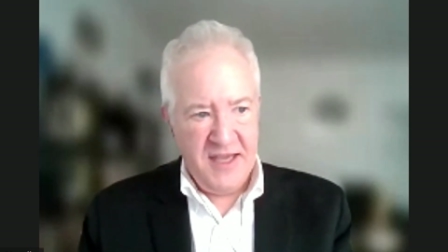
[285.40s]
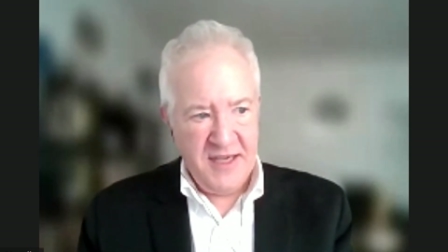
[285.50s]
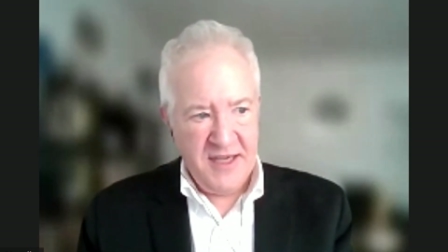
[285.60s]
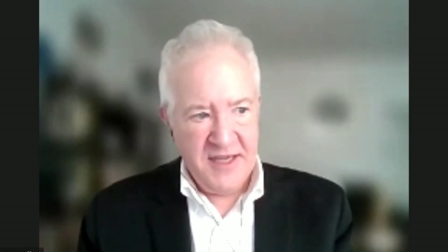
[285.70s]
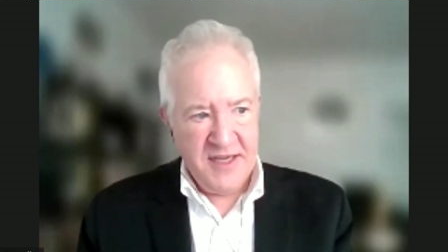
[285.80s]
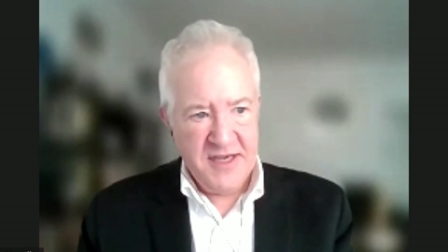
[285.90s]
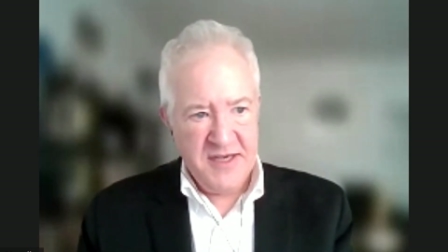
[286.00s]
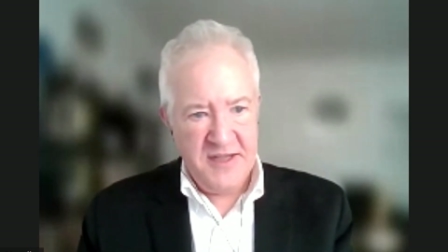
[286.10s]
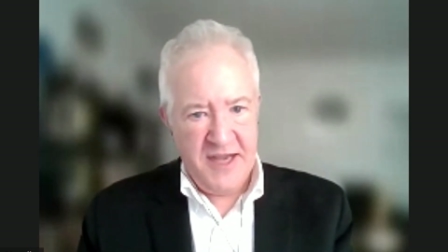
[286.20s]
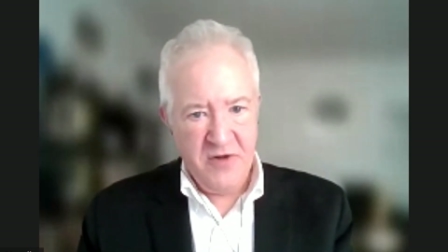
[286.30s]

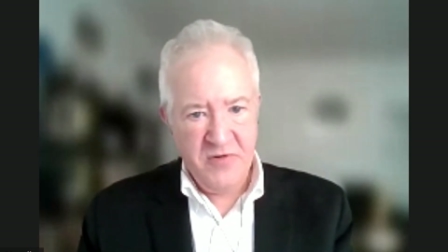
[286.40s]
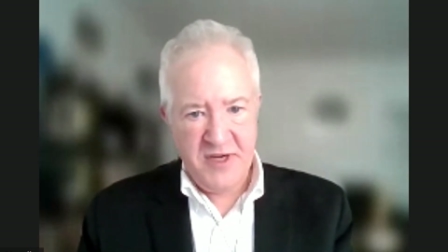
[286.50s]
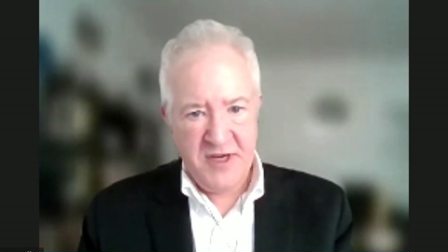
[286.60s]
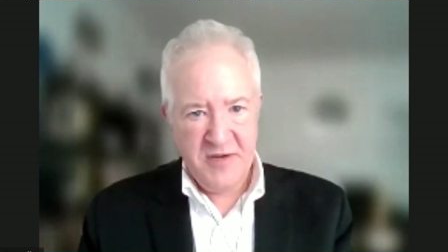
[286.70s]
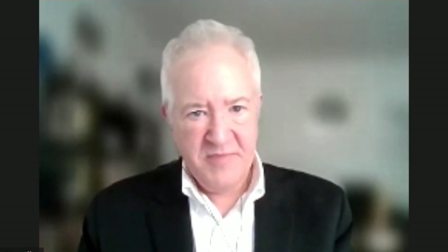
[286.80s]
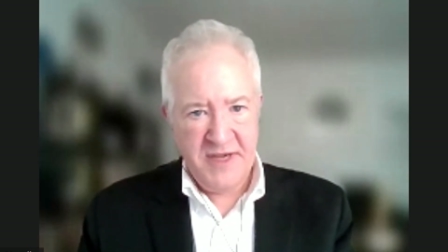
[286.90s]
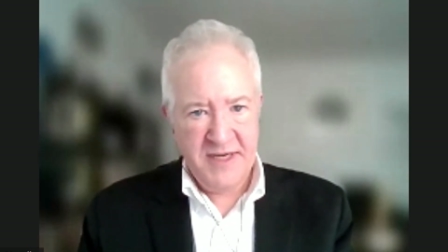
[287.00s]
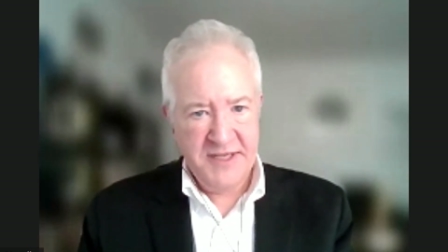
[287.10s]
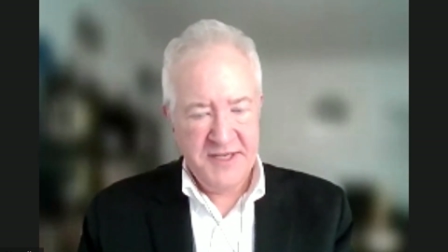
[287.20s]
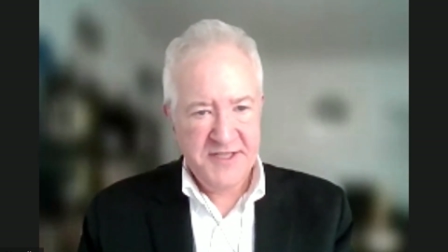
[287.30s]
And the outcome,
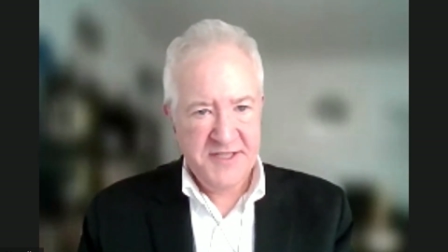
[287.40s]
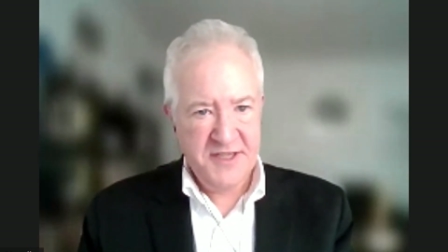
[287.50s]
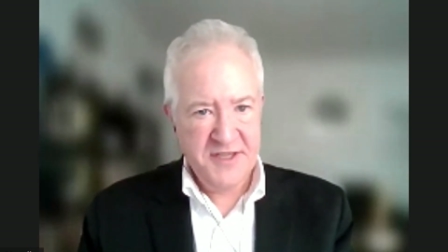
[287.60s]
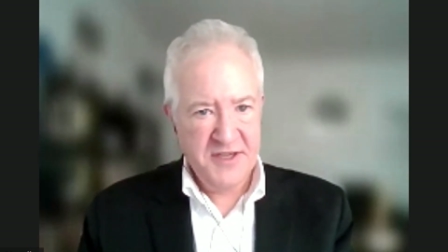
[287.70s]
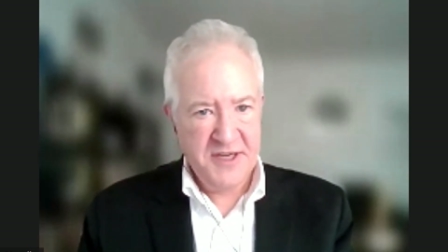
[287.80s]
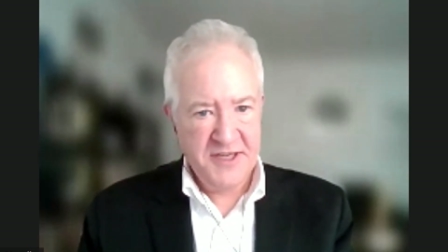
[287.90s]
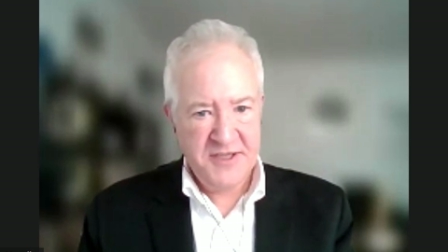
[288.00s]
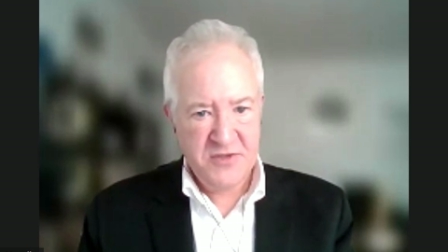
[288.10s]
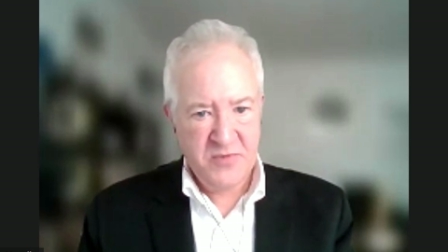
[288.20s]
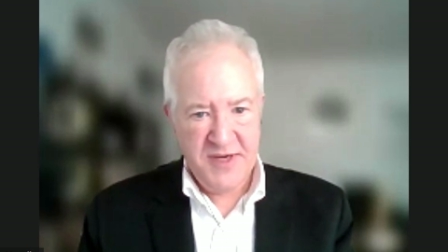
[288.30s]
at least in the
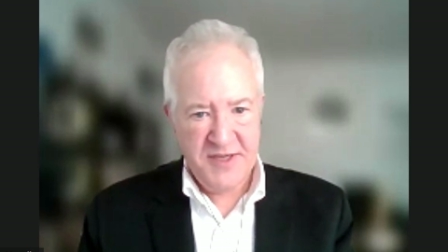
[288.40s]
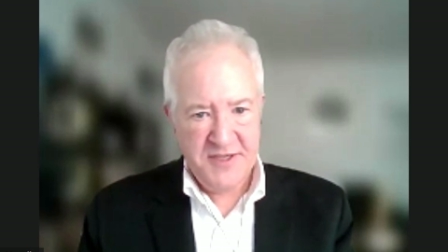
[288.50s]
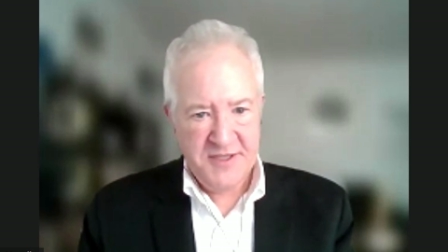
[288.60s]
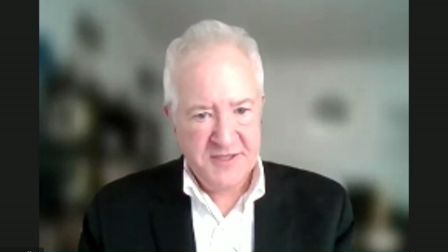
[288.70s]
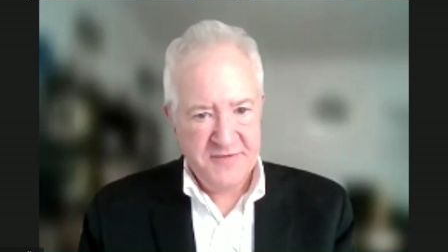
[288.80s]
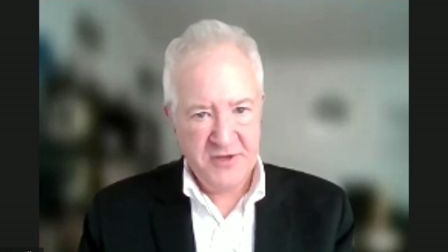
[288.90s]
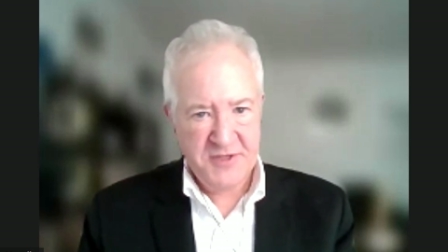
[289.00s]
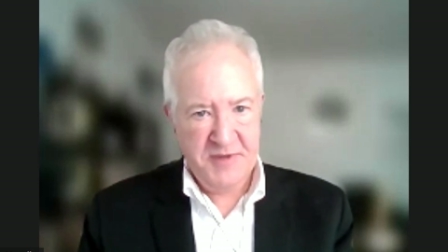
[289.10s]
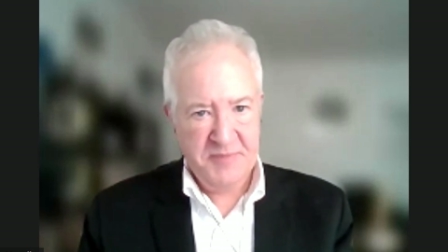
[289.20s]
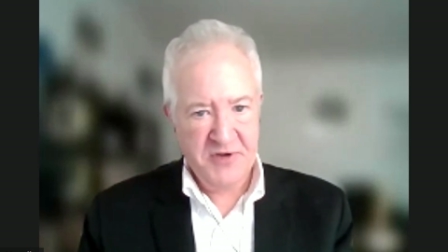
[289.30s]
1920s, as far
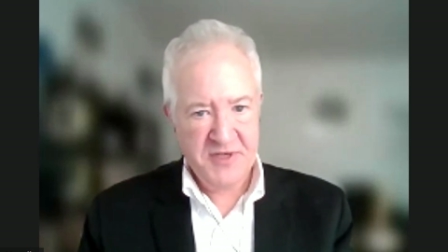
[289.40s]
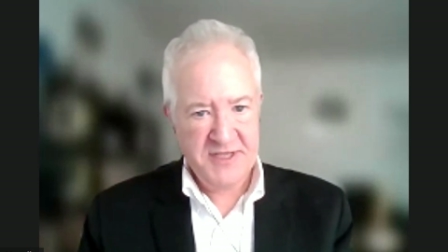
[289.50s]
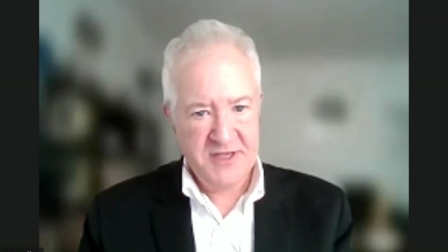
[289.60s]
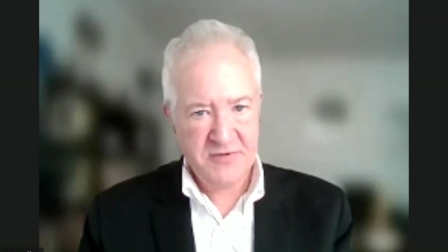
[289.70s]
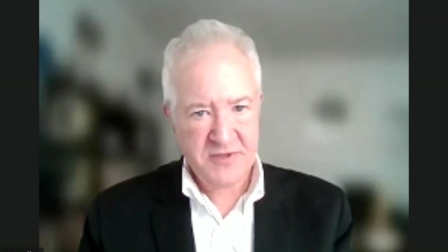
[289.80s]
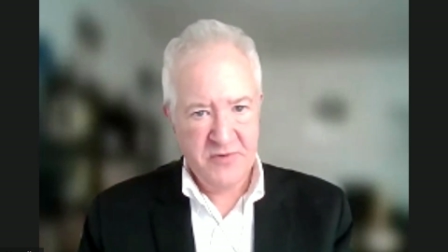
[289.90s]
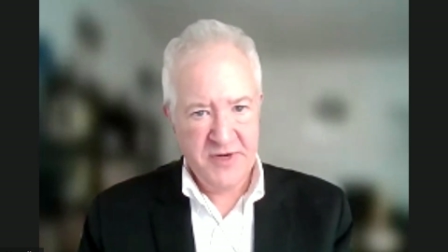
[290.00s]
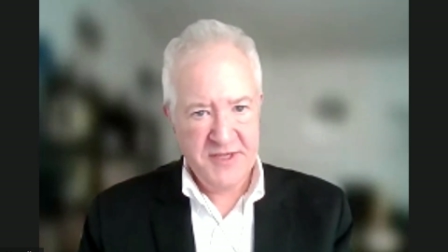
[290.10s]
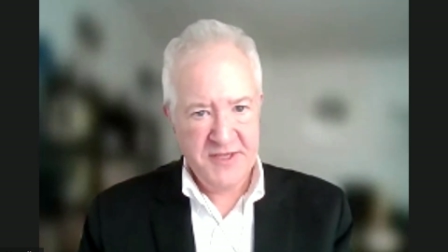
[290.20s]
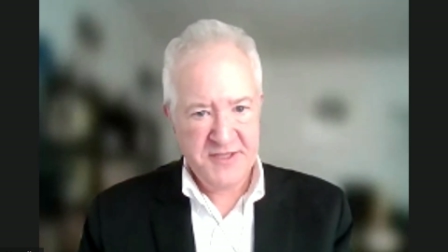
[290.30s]
as people could tell, was
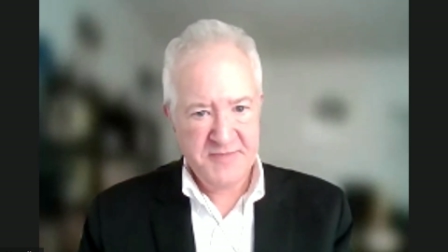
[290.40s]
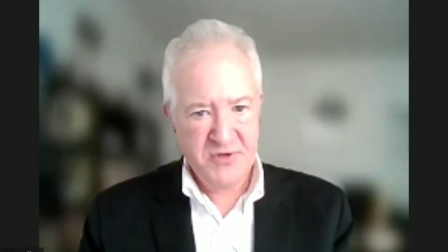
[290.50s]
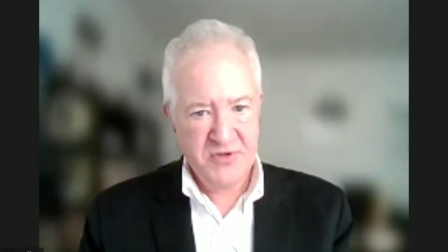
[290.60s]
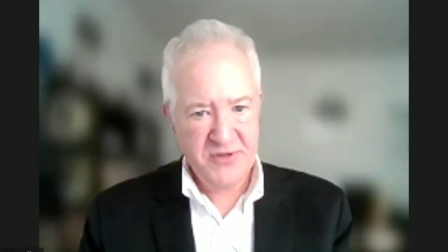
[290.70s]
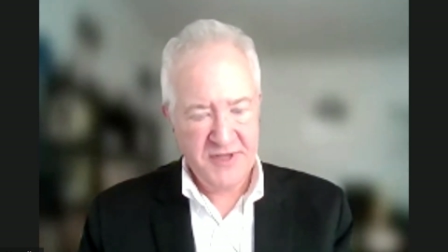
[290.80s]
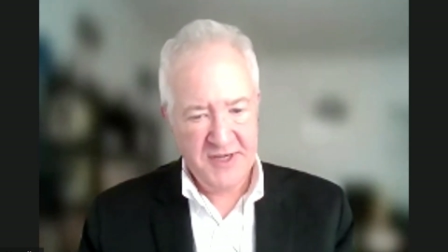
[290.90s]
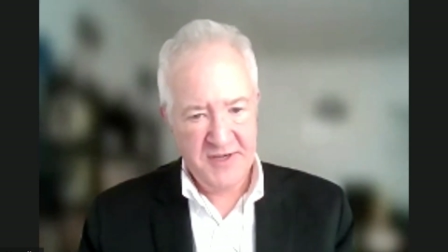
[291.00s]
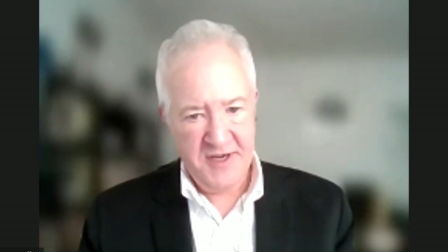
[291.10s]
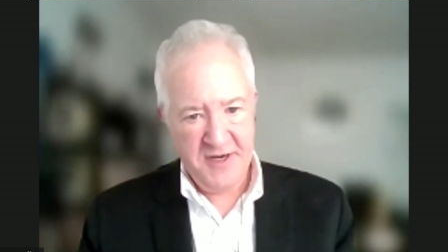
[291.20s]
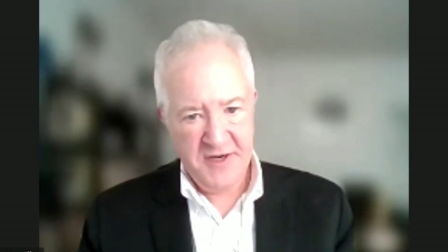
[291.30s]
quite dismal that
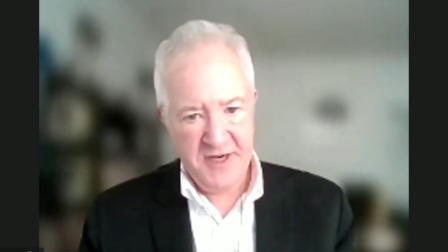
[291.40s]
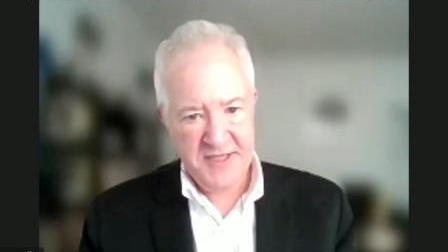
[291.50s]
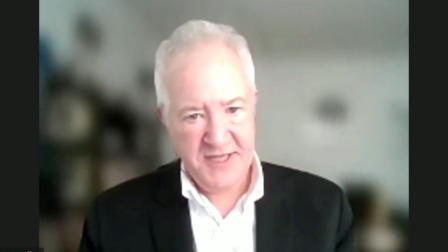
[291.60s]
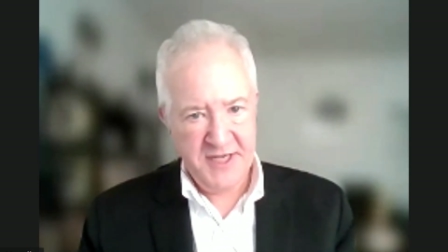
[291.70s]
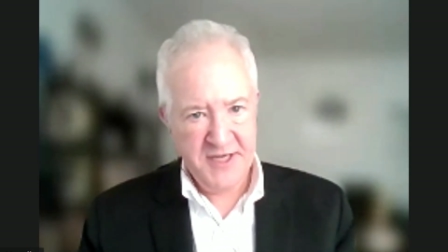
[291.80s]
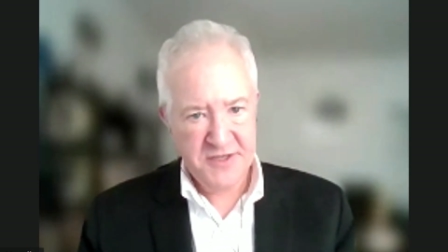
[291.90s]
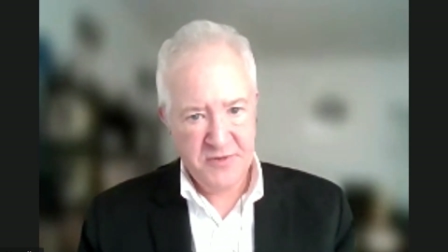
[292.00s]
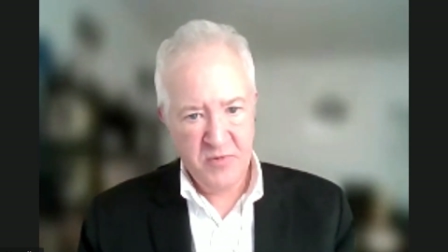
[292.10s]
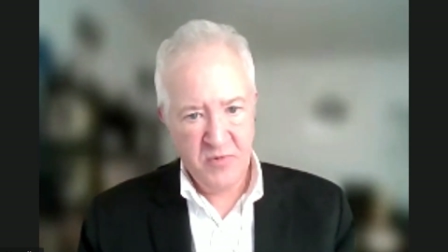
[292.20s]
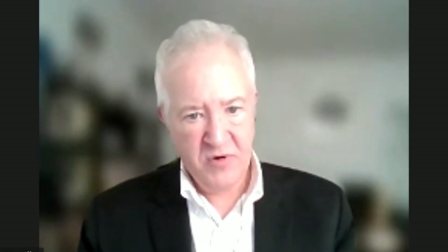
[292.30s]
it, it got taken
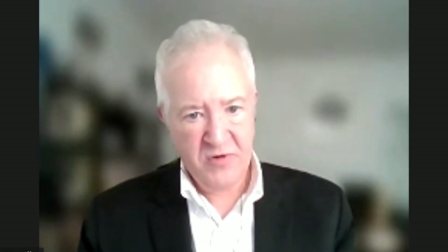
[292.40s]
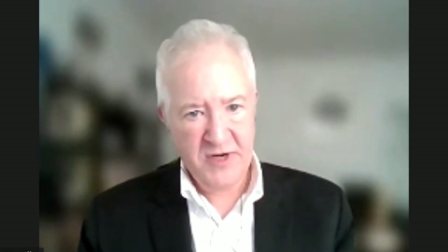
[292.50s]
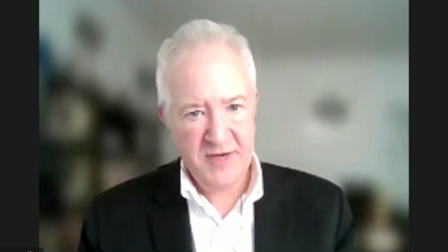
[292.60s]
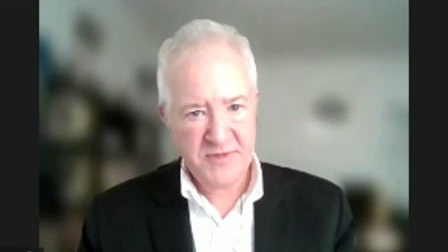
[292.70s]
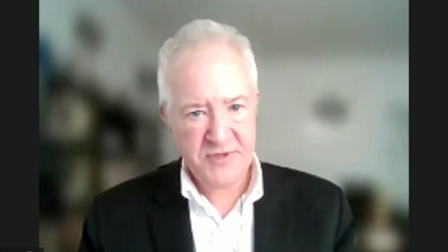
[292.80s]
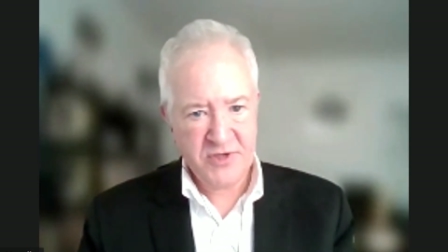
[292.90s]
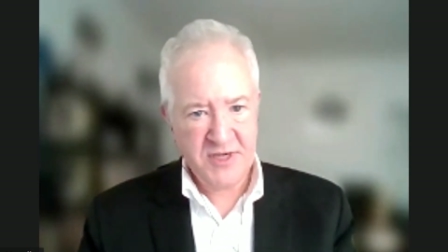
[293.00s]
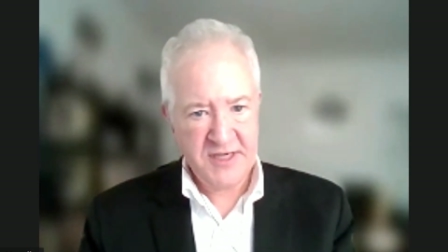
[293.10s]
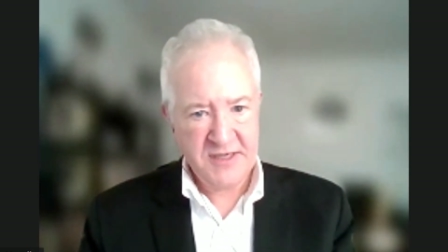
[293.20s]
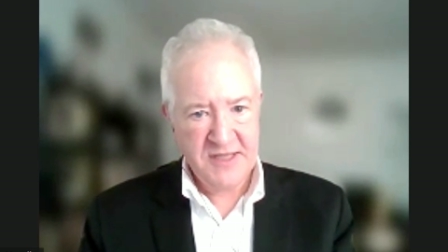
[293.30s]
to a war crimes
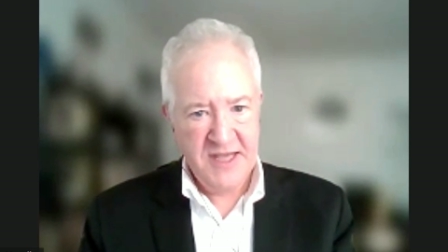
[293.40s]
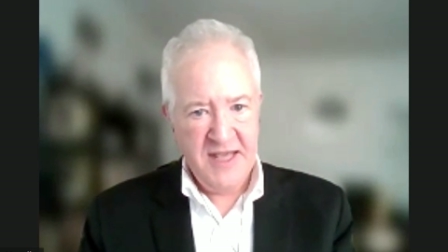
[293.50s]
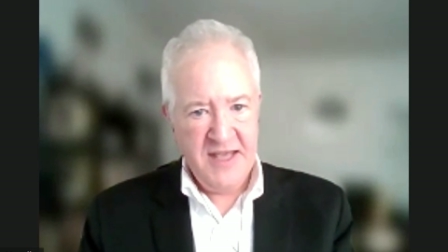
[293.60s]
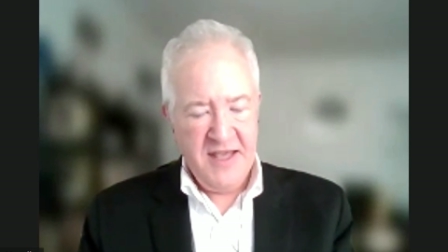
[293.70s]
trial.